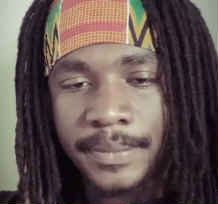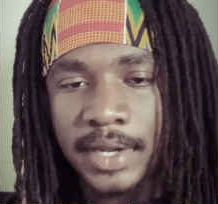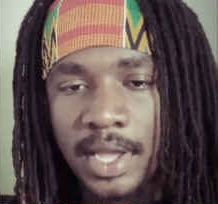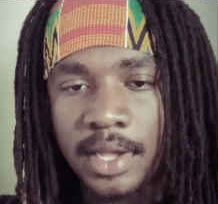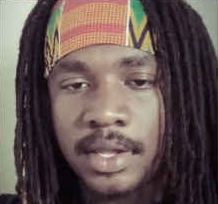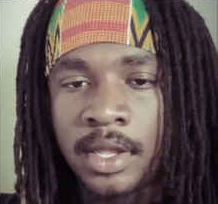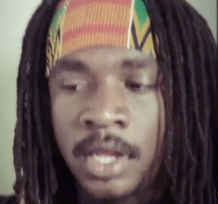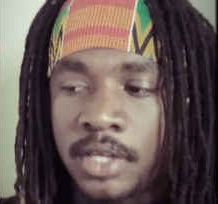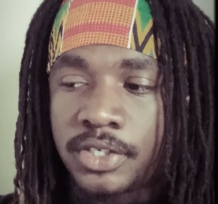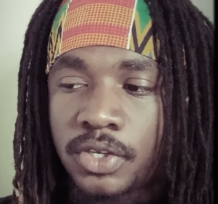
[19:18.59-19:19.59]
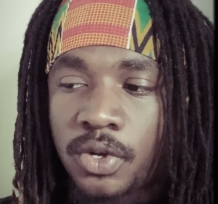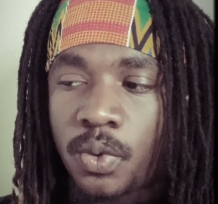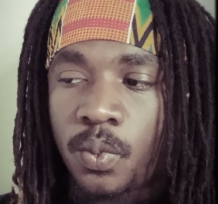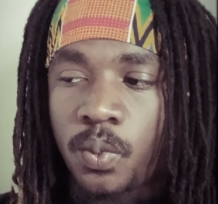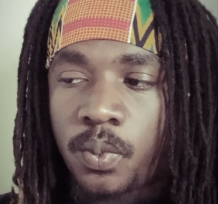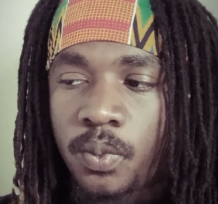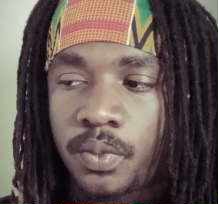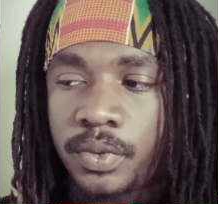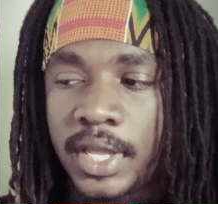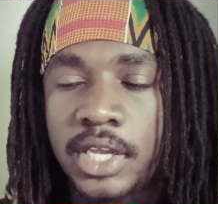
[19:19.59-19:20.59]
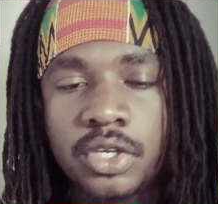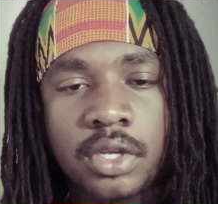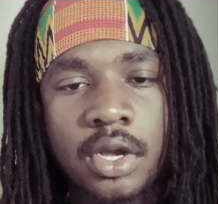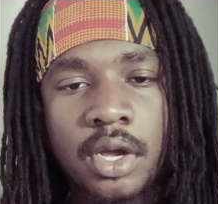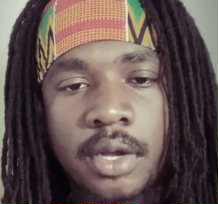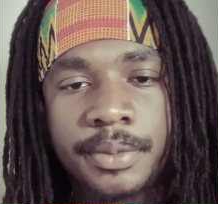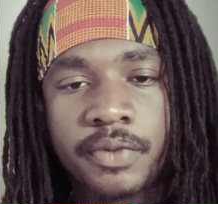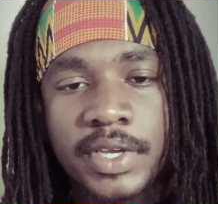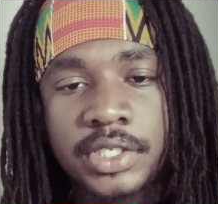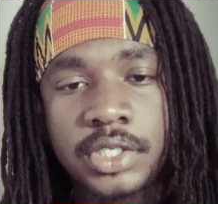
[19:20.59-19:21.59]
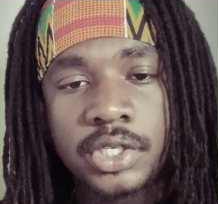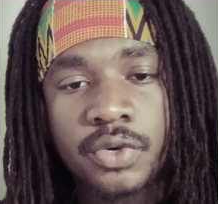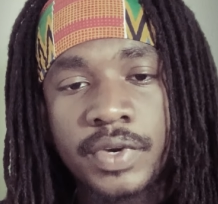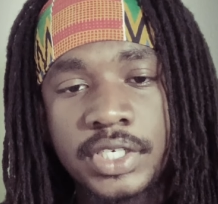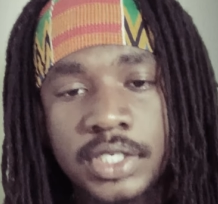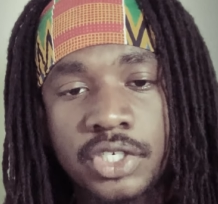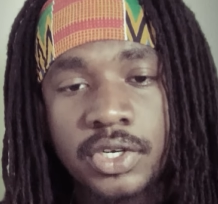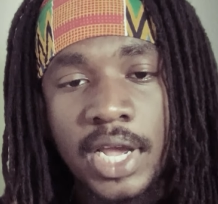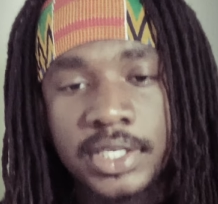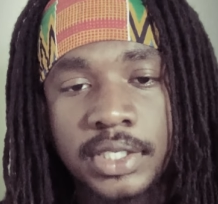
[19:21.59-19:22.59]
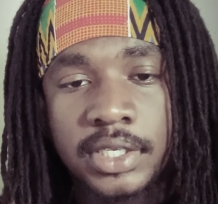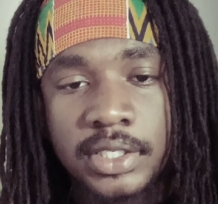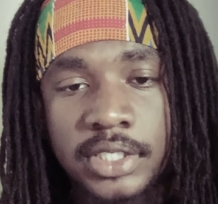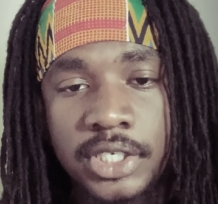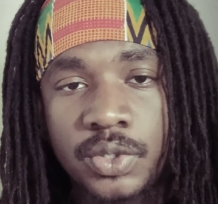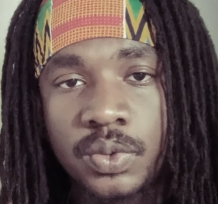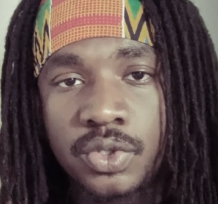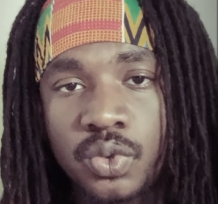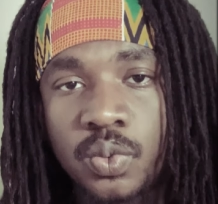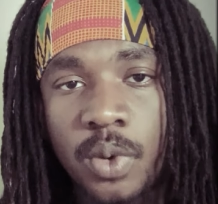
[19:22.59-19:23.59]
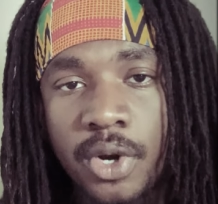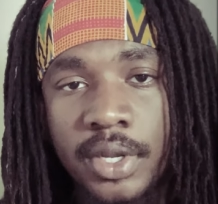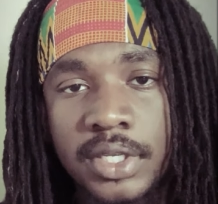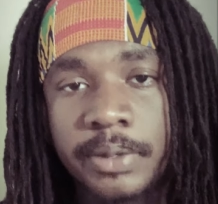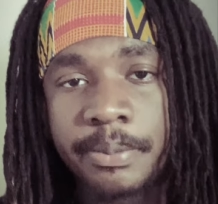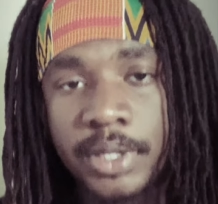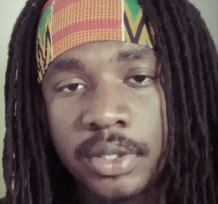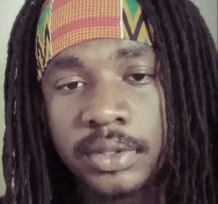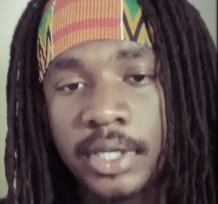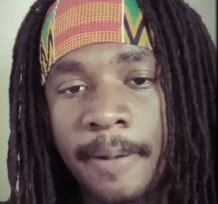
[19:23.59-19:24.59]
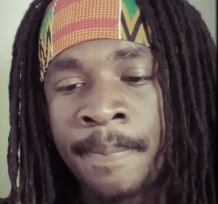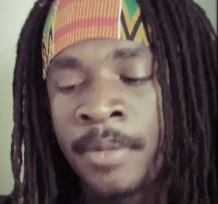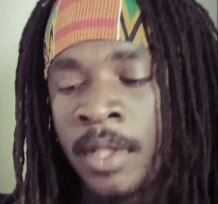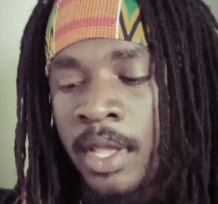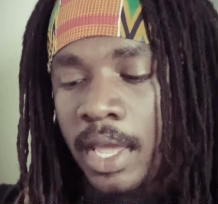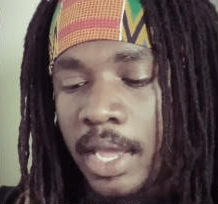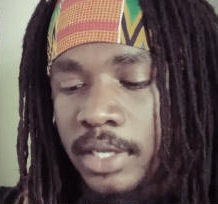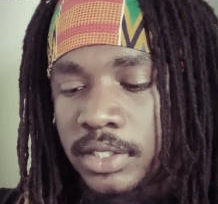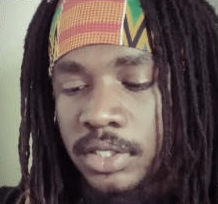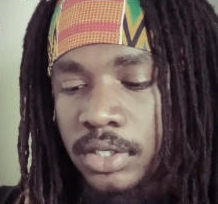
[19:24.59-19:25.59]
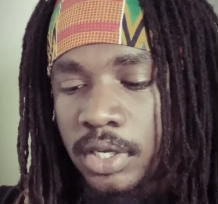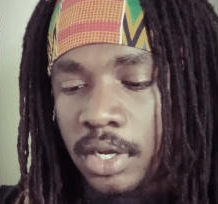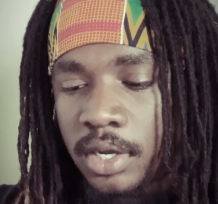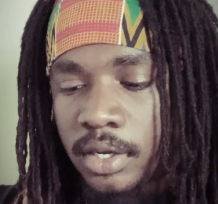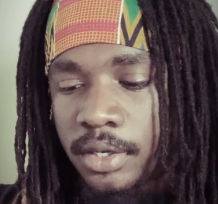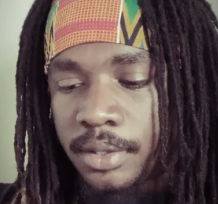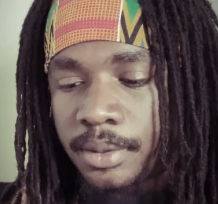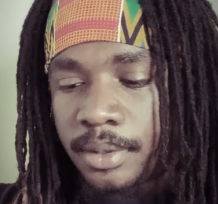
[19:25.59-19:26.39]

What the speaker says: Nah. So they, the rest of the Orishas tried to continue to work and to build up and to,